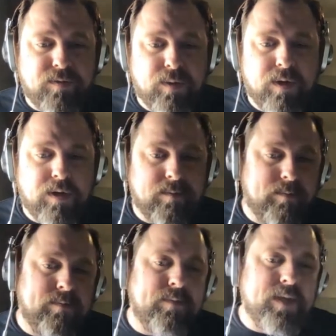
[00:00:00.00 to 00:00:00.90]
for
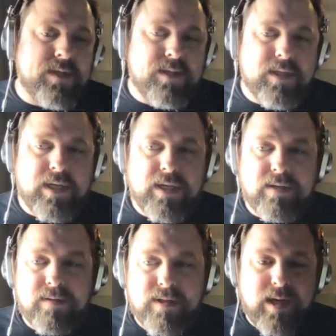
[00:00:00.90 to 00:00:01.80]
this,
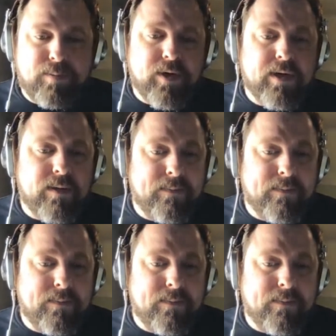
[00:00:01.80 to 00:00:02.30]
uh, this operator.